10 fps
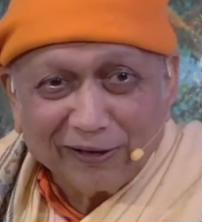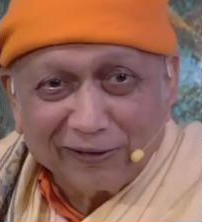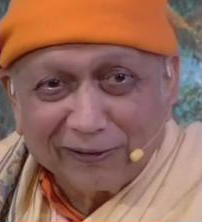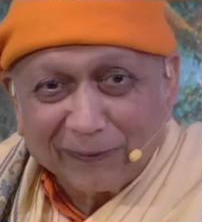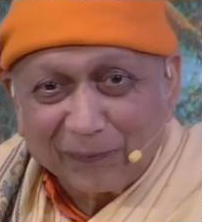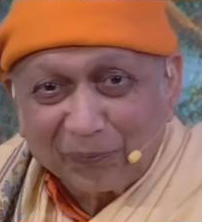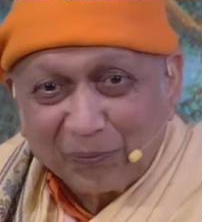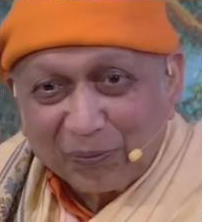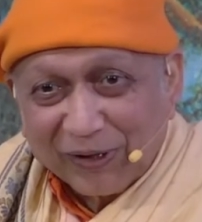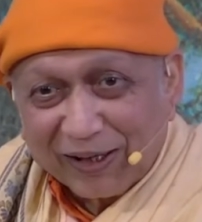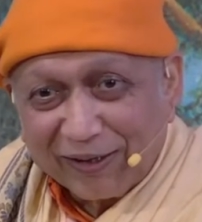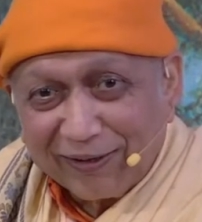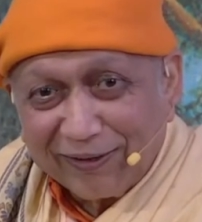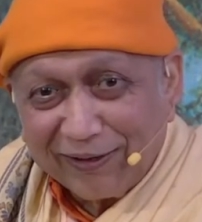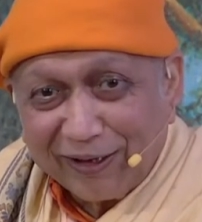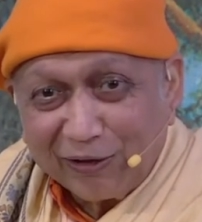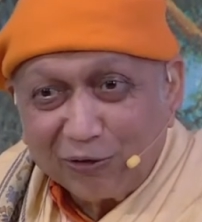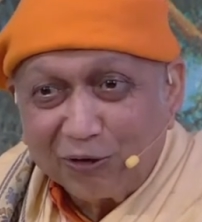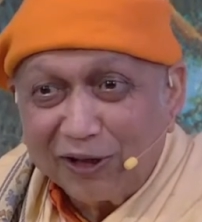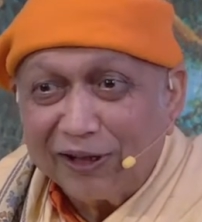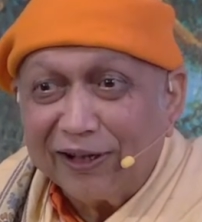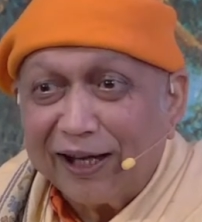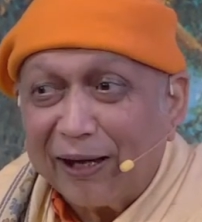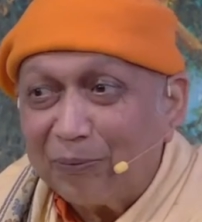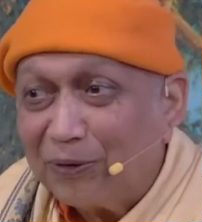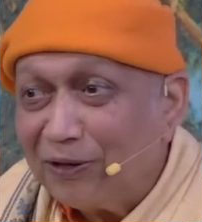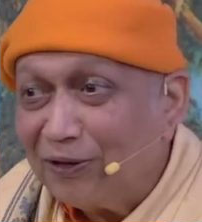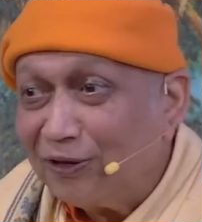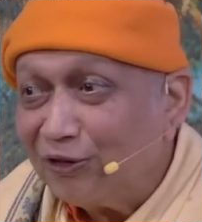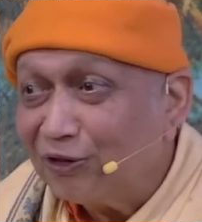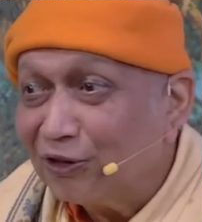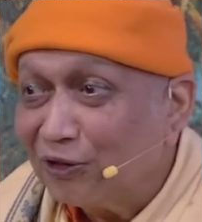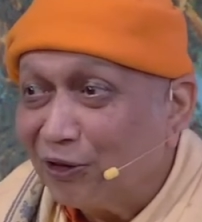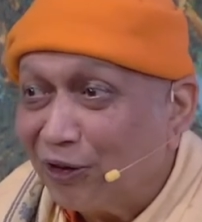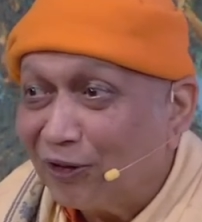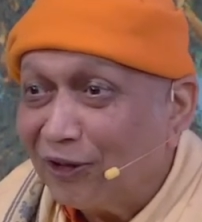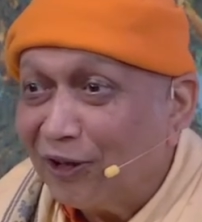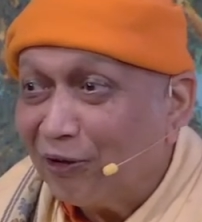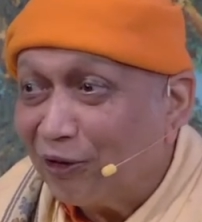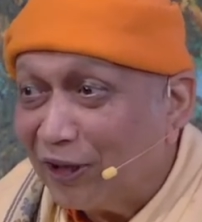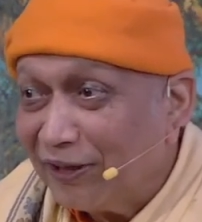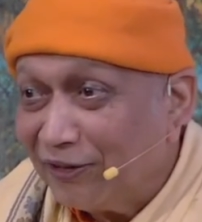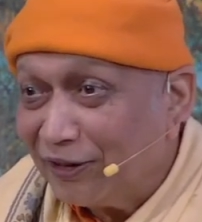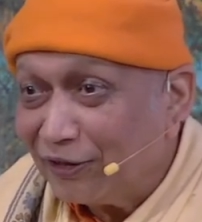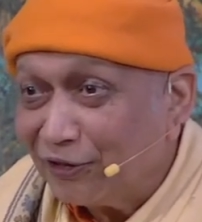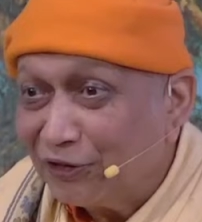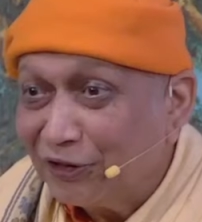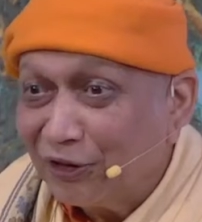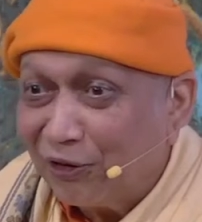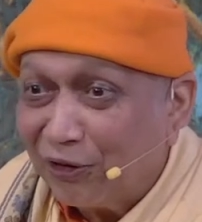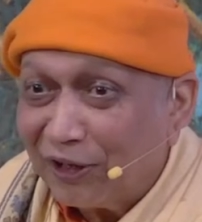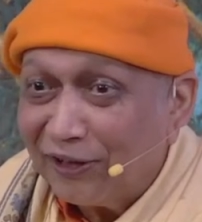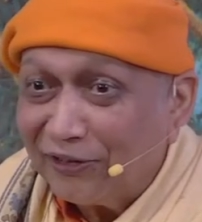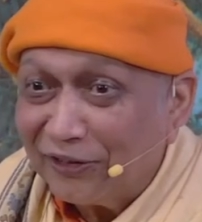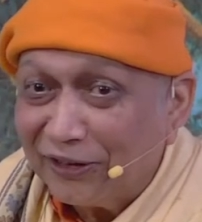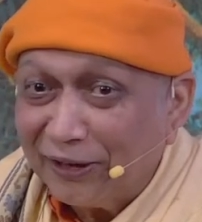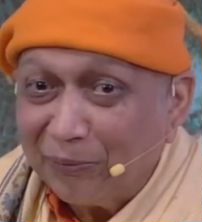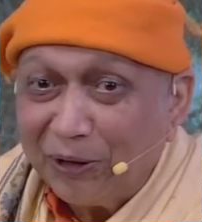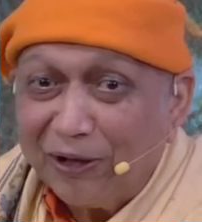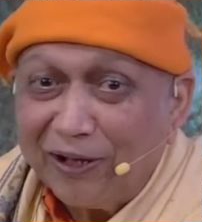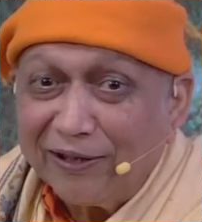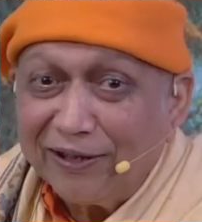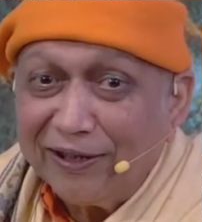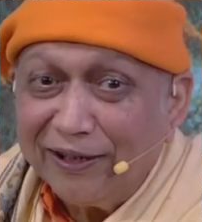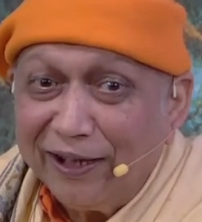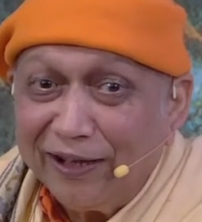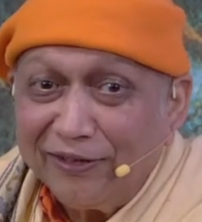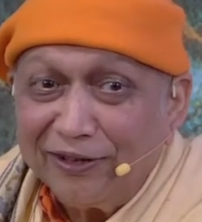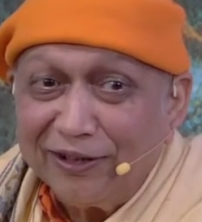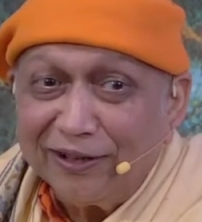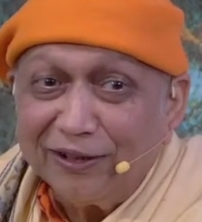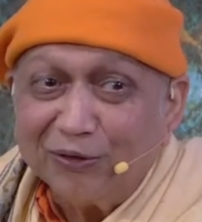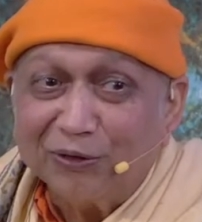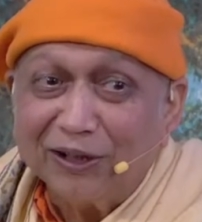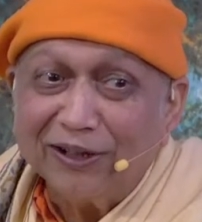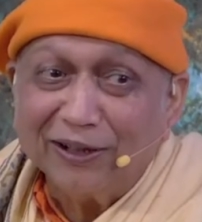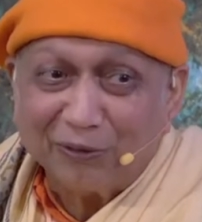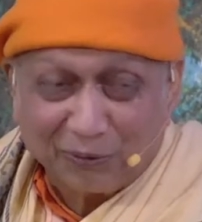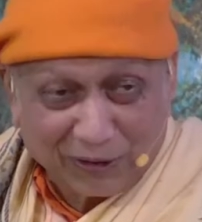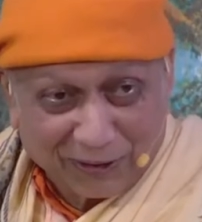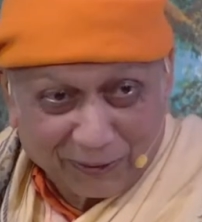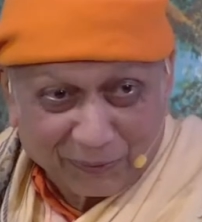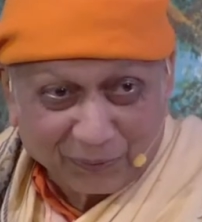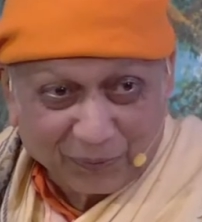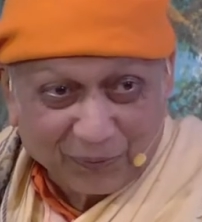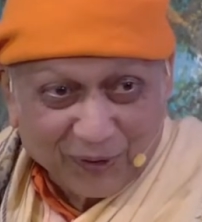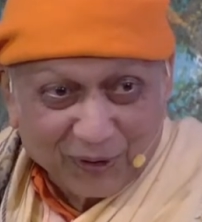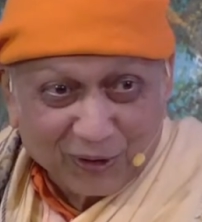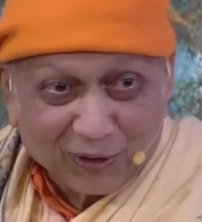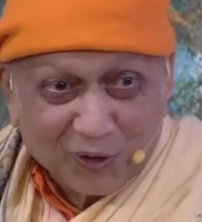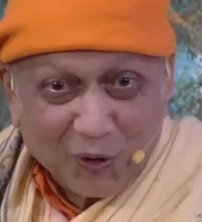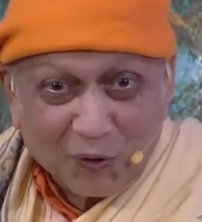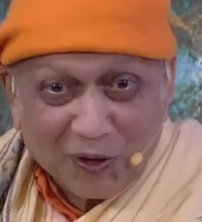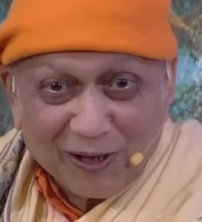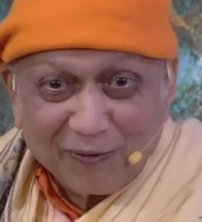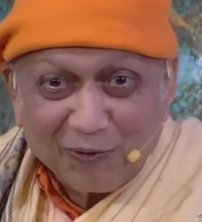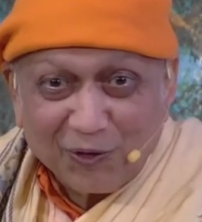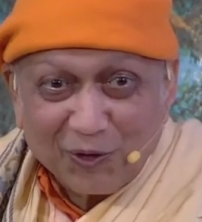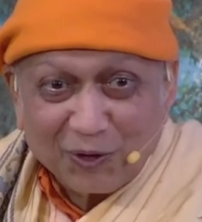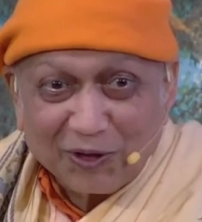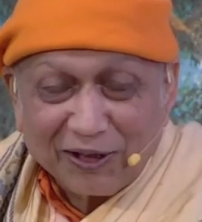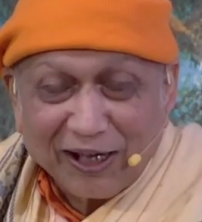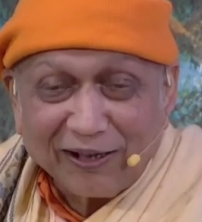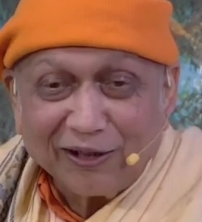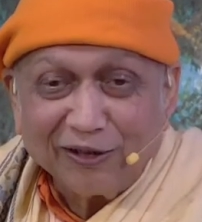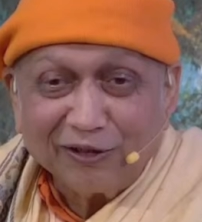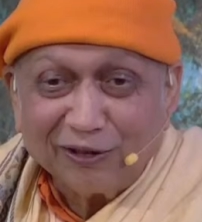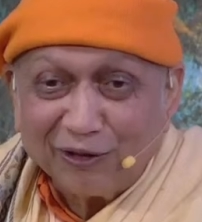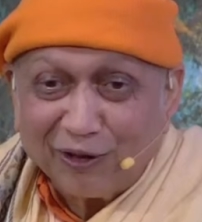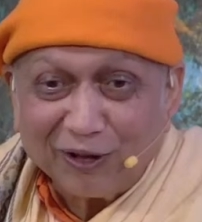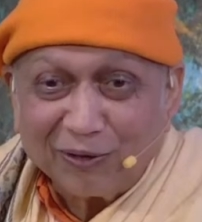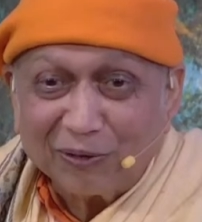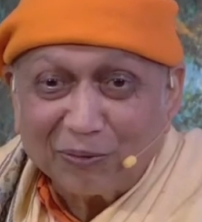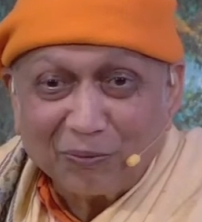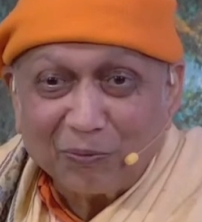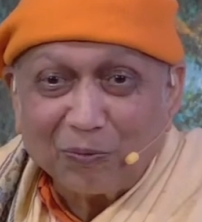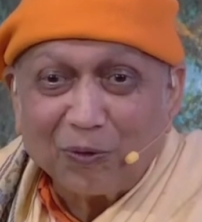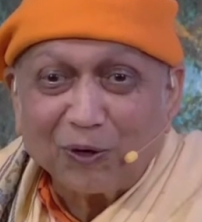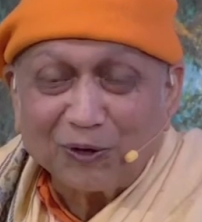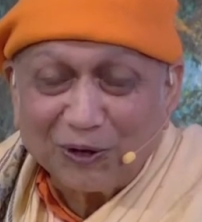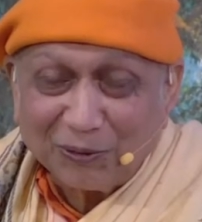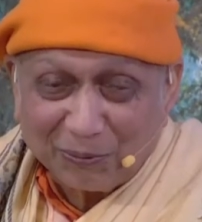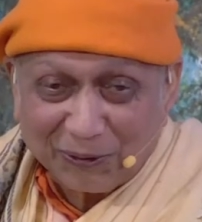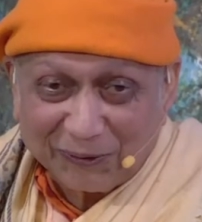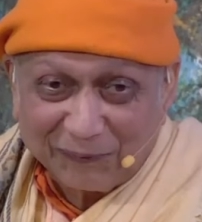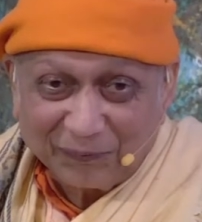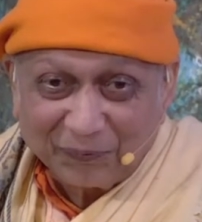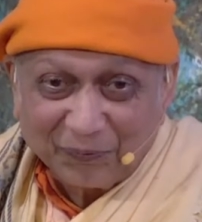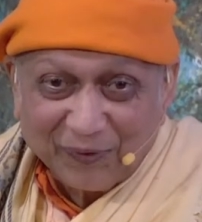It is uh, that to get apples on the oranges, orange tree, because the nature is very different. So, therefore, that is not possible.